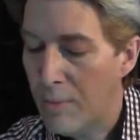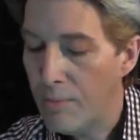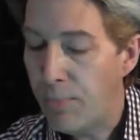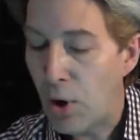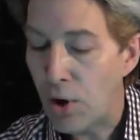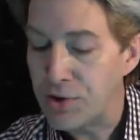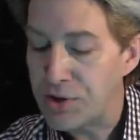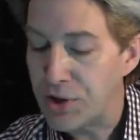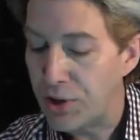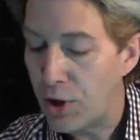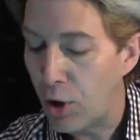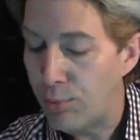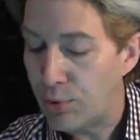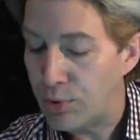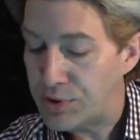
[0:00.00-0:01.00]
Barnes and
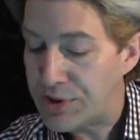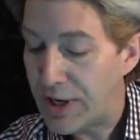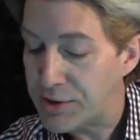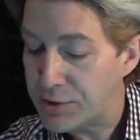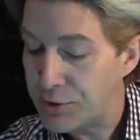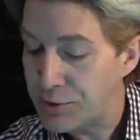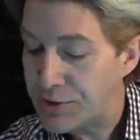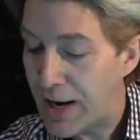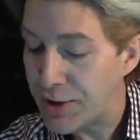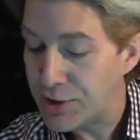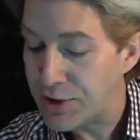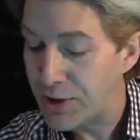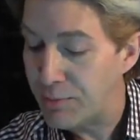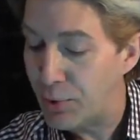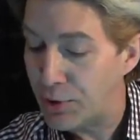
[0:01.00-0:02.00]
Nobles. Yes, there's
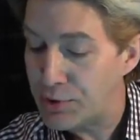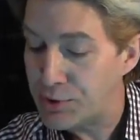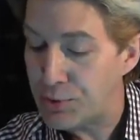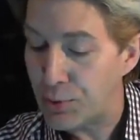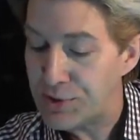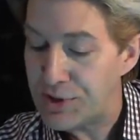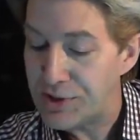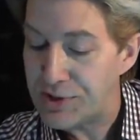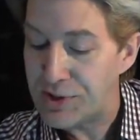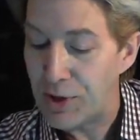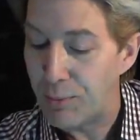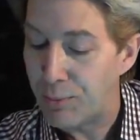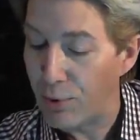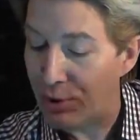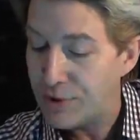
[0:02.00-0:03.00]
actually bookstores that
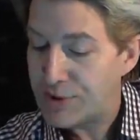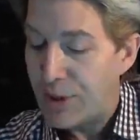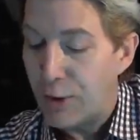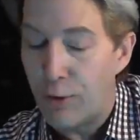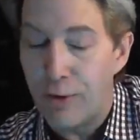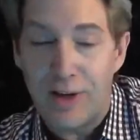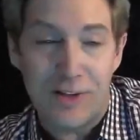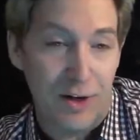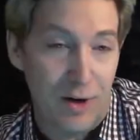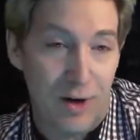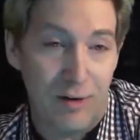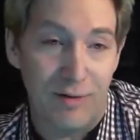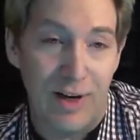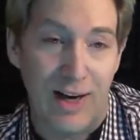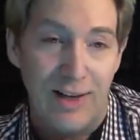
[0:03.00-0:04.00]
sell books. I know that's a
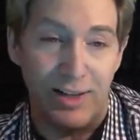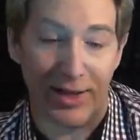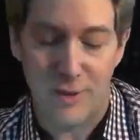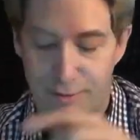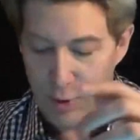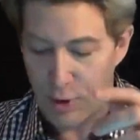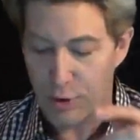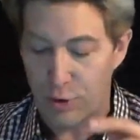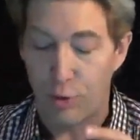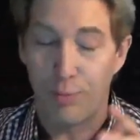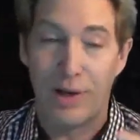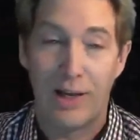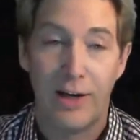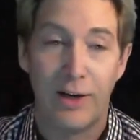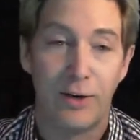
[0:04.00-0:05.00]
novel idea for all you
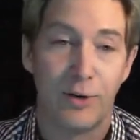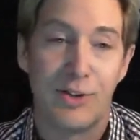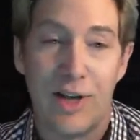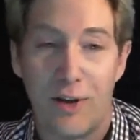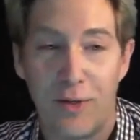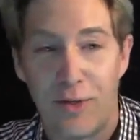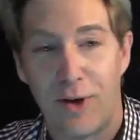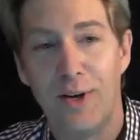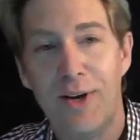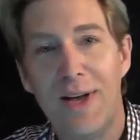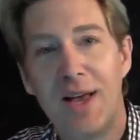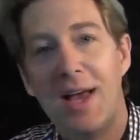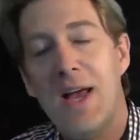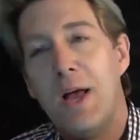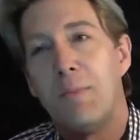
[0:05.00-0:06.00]
millennials out there.
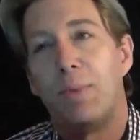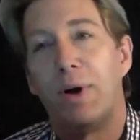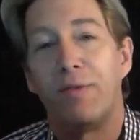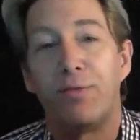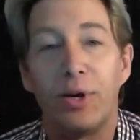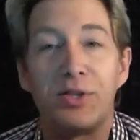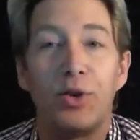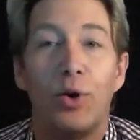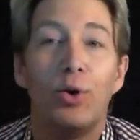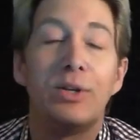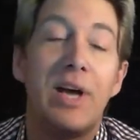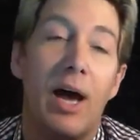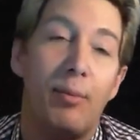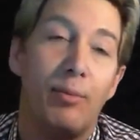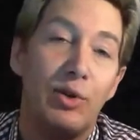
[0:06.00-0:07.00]
But for us old
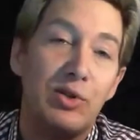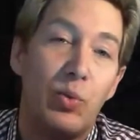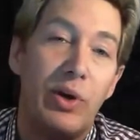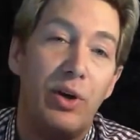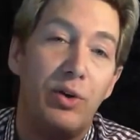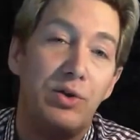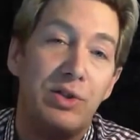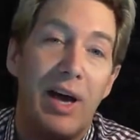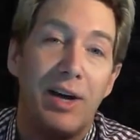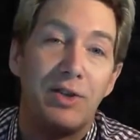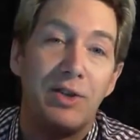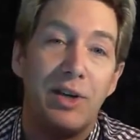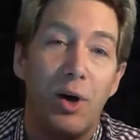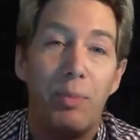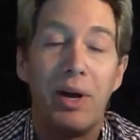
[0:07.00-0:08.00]
timers, we used to
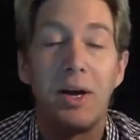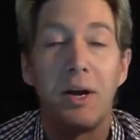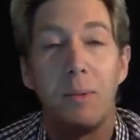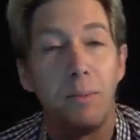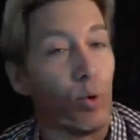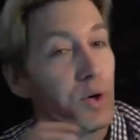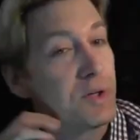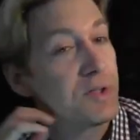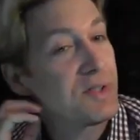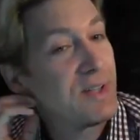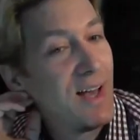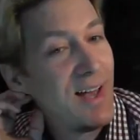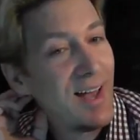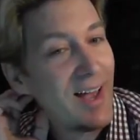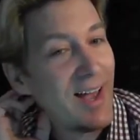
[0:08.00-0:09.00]
actually go pick up books.
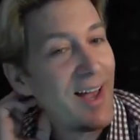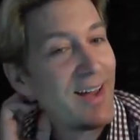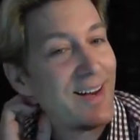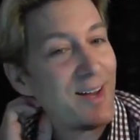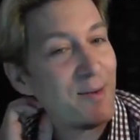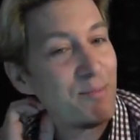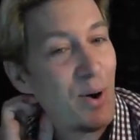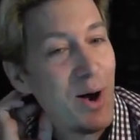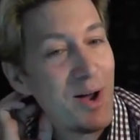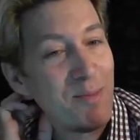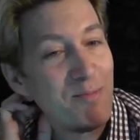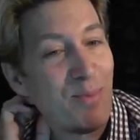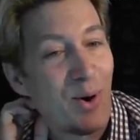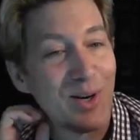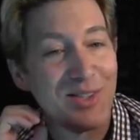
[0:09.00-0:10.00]
And
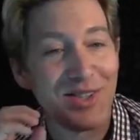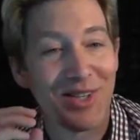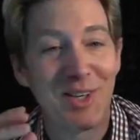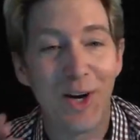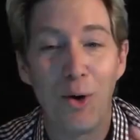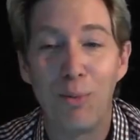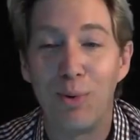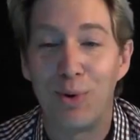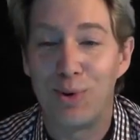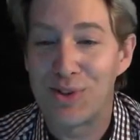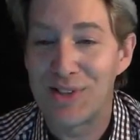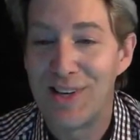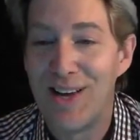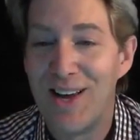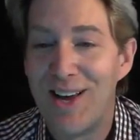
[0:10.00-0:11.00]
at Barnes and
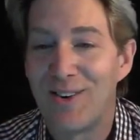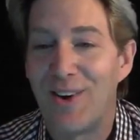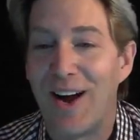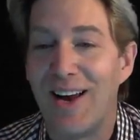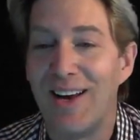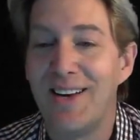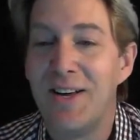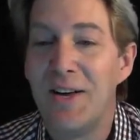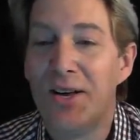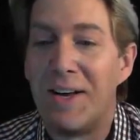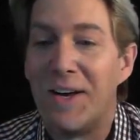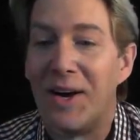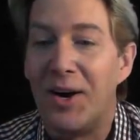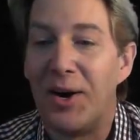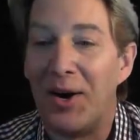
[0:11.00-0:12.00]
Nobles, right?
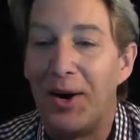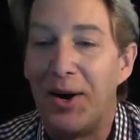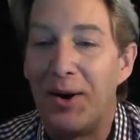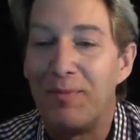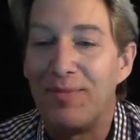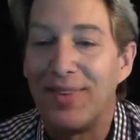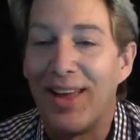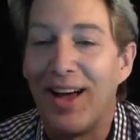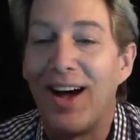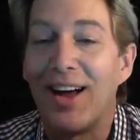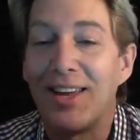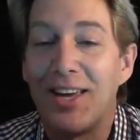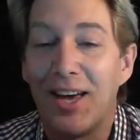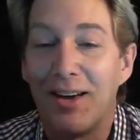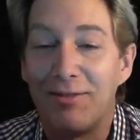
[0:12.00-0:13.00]

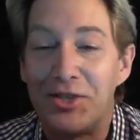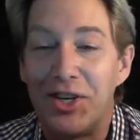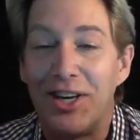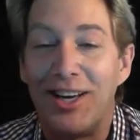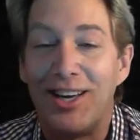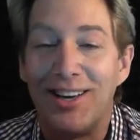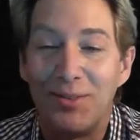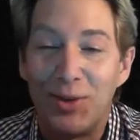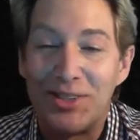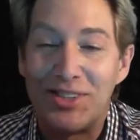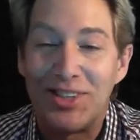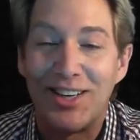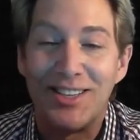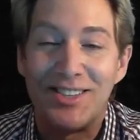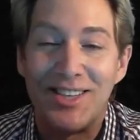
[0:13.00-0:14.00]
Kev G, what's
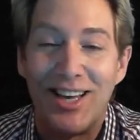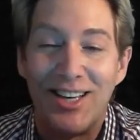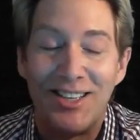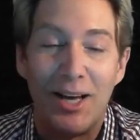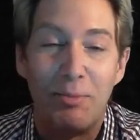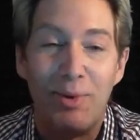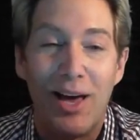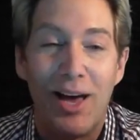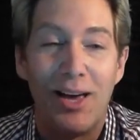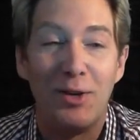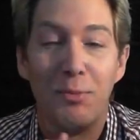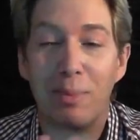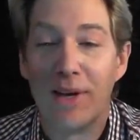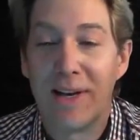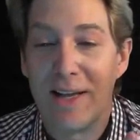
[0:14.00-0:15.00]
a cassette tape? Yeah,
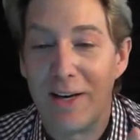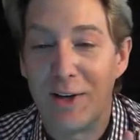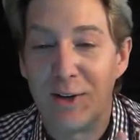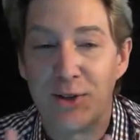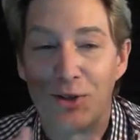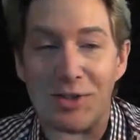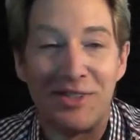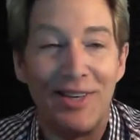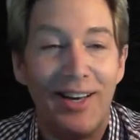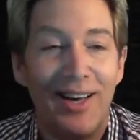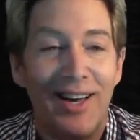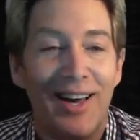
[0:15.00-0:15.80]
you millennials.